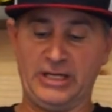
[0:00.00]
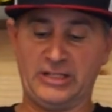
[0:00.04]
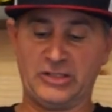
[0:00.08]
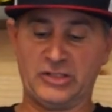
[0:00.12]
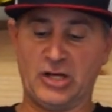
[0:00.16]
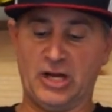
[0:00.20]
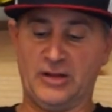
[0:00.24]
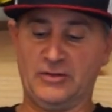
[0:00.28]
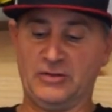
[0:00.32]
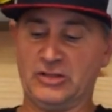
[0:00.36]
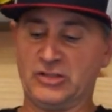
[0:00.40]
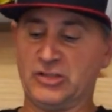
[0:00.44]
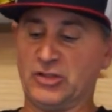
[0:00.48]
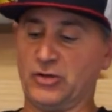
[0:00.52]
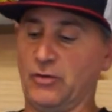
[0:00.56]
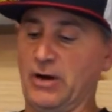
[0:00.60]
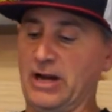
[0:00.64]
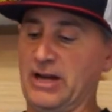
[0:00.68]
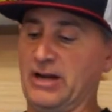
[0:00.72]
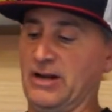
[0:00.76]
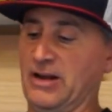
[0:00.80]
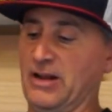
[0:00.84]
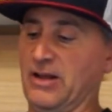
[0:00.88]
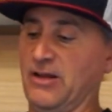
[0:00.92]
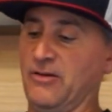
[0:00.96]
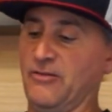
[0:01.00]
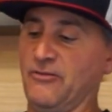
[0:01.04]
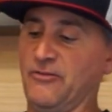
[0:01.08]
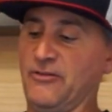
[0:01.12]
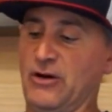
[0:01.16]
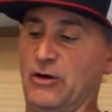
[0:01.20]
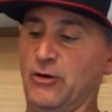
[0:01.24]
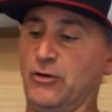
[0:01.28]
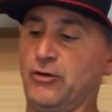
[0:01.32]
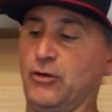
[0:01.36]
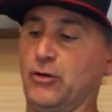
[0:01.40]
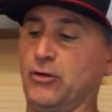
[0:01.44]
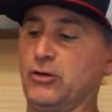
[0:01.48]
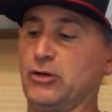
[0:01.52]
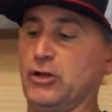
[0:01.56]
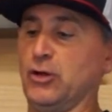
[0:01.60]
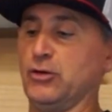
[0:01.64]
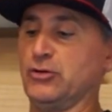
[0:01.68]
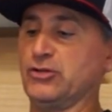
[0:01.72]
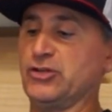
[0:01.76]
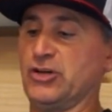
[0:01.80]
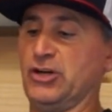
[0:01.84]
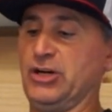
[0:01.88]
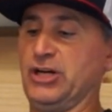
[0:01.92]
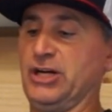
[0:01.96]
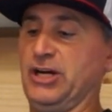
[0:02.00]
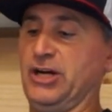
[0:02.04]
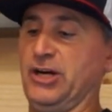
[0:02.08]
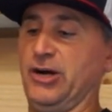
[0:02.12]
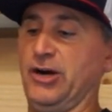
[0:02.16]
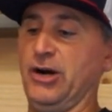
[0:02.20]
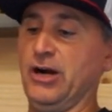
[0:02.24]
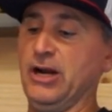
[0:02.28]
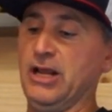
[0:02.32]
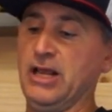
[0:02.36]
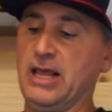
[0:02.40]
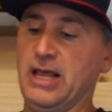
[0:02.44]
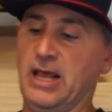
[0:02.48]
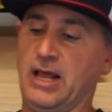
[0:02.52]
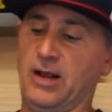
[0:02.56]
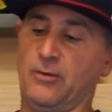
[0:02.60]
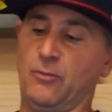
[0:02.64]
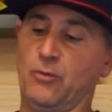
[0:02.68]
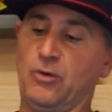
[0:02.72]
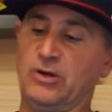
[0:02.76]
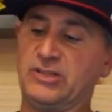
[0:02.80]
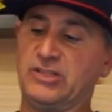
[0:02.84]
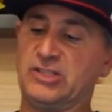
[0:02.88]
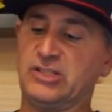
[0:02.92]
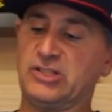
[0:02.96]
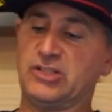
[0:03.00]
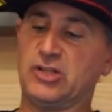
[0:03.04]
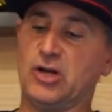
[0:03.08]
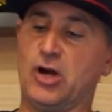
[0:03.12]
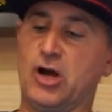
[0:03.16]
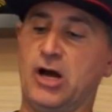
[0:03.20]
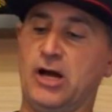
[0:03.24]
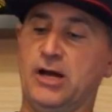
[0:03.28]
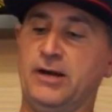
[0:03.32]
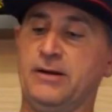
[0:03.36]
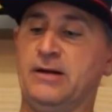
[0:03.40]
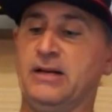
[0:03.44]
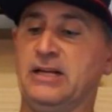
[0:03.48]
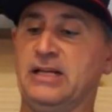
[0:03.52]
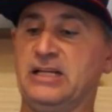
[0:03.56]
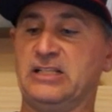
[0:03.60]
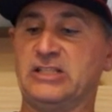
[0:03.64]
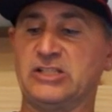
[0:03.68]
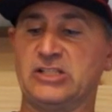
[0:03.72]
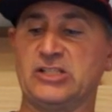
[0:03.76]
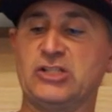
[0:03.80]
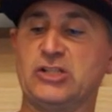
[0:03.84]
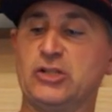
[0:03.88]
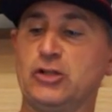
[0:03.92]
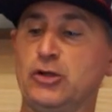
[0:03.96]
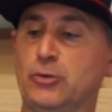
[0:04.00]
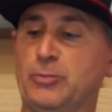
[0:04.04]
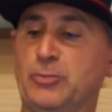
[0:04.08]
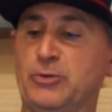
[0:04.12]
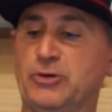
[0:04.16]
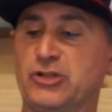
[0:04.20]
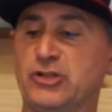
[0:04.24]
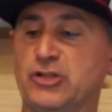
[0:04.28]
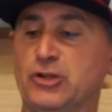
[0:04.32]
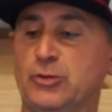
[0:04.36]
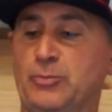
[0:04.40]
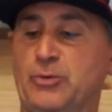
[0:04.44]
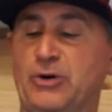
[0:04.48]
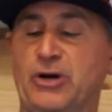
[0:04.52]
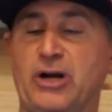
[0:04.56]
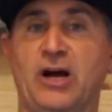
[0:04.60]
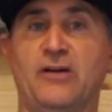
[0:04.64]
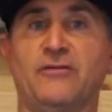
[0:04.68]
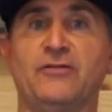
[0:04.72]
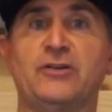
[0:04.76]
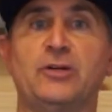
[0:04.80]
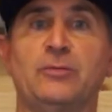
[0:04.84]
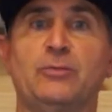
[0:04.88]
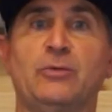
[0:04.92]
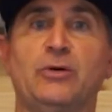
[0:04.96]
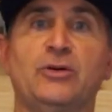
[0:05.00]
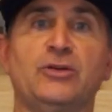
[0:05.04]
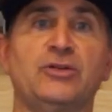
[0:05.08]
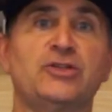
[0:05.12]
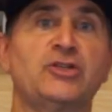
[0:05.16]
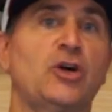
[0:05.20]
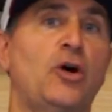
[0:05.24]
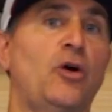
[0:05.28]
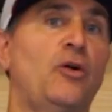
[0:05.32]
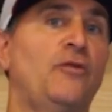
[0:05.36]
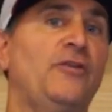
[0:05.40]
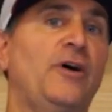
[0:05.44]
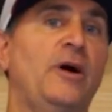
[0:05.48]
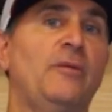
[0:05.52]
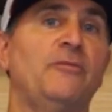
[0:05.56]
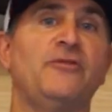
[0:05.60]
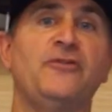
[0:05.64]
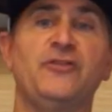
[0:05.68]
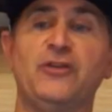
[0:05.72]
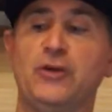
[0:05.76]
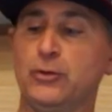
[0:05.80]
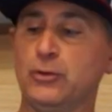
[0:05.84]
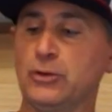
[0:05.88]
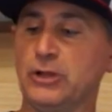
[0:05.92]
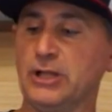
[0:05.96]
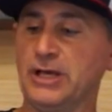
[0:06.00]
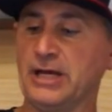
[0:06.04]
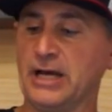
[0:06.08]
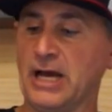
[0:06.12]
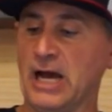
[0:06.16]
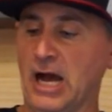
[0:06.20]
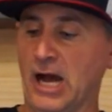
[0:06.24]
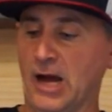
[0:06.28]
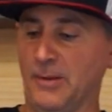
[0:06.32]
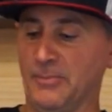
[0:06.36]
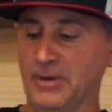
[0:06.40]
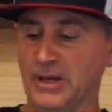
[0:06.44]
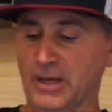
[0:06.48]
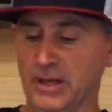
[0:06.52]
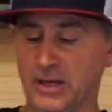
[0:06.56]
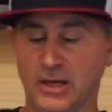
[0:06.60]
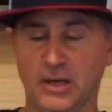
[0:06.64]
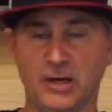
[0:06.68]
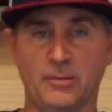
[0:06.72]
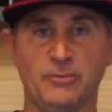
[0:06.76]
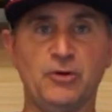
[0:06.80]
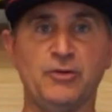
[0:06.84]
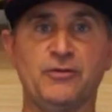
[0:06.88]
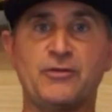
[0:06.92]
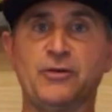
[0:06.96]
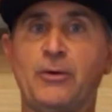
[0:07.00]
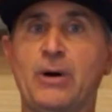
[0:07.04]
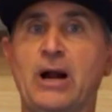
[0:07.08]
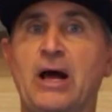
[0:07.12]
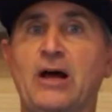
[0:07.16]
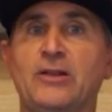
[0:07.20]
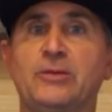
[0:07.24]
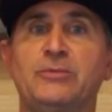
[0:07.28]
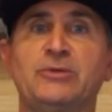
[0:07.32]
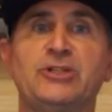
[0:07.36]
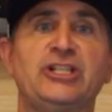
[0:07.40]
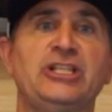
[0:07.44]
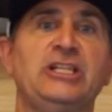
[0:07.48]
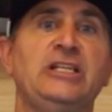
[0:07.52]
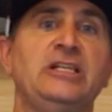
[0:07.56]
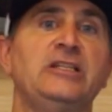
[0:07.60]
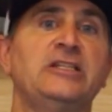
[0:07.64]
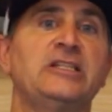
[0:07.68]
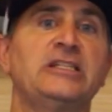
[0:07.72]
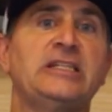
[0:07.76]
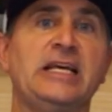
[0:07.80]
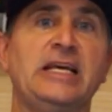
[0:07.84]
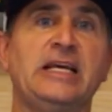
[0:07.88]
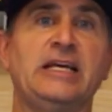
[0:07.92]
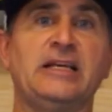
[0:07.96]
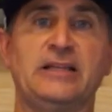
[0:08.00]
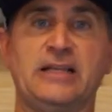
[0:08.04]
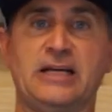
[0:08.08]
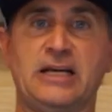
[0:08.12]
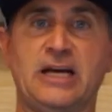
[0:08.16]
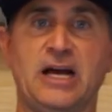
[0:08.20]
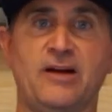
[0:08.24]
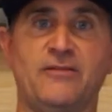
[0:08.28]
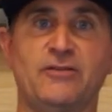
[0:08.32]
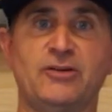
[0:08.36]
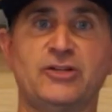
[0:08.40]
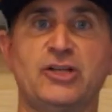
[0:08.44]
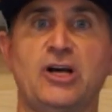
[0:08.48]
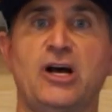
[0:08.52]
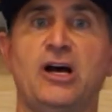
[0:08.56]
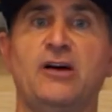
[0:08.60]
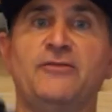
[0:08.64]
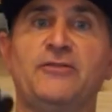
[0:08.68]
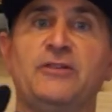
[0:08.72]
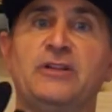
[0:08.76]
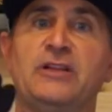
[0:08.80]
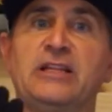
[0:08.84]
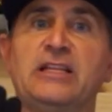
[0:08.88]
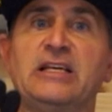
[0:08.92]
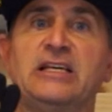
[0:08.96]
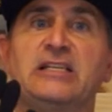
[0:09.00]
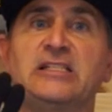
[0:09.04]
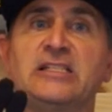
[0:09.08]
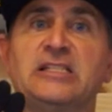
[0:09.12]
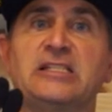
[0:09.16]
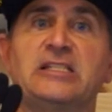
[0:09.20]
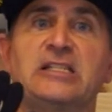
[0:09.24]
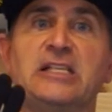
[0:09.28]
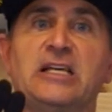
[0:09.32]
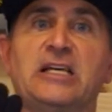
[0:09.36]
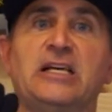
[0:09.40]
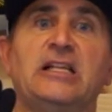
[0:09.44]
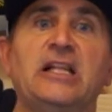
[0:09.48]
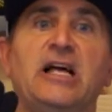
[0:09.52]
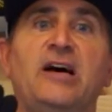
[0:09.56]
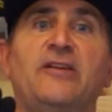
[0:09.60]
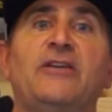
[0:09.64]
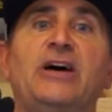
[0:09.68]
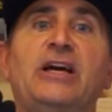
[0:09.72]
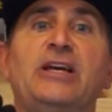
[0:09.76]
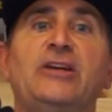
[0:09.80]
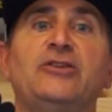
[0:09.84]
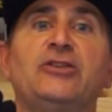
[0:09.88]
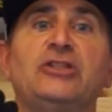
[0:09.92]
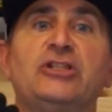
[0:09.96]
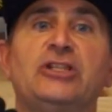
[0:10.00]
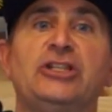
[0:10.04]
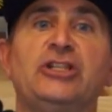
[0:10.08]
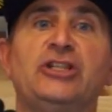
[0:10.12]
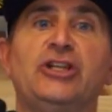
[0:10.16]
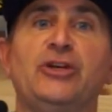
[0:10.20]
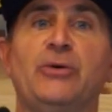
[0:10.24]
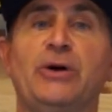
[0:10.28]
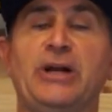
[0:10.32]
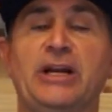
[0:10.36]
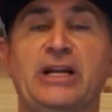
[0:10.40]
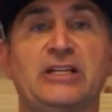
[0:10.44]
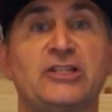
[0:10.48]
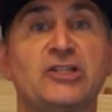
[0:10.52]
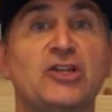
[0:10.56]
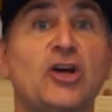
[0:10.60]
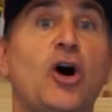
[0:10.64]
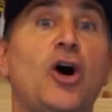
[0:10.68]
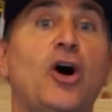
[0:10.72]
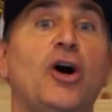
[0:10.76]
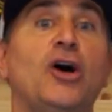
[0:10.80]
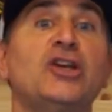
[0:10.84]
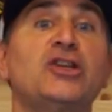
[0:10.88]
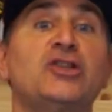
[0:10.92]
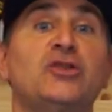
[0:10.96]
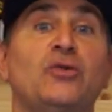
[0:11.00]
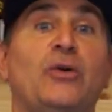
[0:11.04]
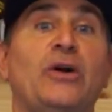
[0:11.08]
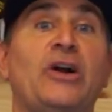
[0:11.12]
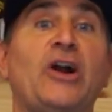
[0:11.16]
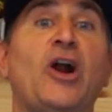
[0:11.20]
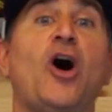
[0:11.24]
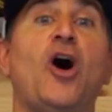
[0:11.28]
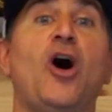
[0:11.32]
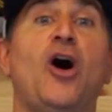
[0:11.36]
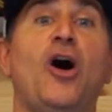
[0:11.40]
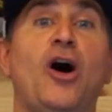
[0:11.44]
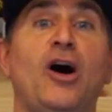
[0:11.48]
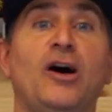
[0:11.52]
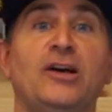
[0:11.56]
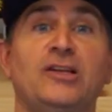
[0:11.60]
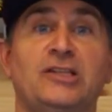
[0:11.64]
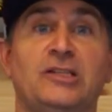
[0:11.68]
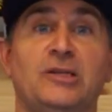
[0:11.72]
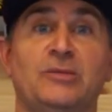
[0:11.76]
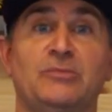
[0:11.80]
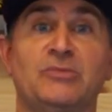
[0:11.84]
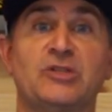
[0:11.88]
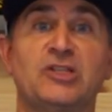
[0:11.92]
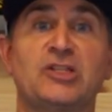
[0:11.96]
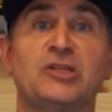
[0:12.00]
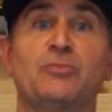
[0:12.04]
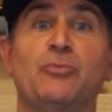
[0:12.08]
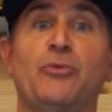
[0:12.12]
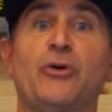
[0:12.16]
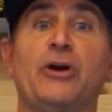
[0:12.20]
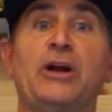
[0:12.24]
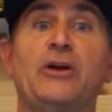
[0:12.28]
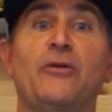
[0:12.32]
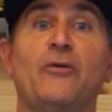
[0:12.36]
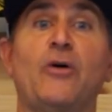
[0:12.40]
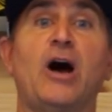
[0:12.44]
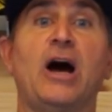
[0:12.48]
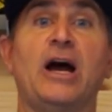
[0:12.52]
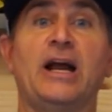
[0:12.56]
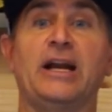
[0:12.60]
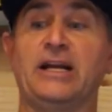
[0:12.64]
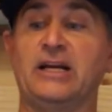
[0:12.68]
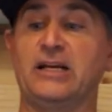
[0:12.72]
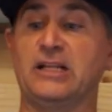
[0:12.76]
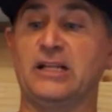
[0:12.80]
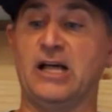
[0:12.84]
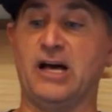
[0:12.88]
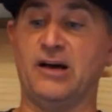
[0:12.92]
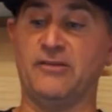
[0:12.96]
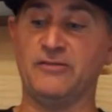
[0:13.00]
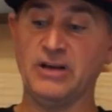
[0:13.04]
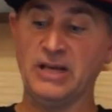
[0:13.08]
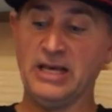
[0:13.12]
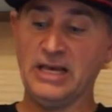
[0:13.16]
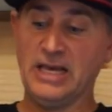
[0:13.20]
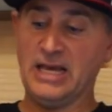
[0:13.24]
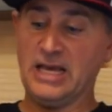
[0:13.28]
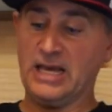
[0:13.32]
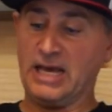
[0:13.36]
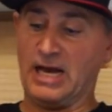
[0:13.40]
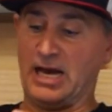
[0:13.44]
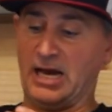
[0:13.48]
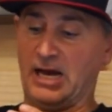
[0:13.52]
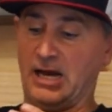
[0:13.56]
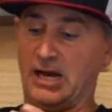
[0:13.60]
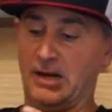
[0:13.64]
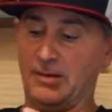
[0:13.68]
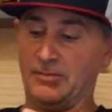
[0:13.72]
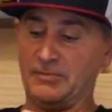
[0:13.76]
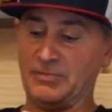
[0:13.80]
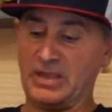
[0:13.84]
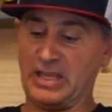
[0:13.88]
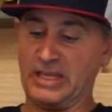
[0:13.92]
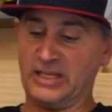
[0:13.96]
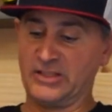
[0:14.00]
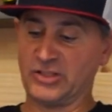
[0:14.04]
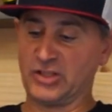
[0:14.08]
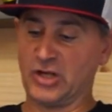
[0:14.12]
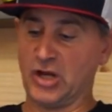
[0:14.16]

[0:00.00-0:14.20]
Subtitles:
It's got this great Velcro closer here, and once it's on, it's super comfortable. So if I'm fueling up, moving around the machines, taking the covers off, this is the glove I use to do it. It's also an awesome spring riding glove. It's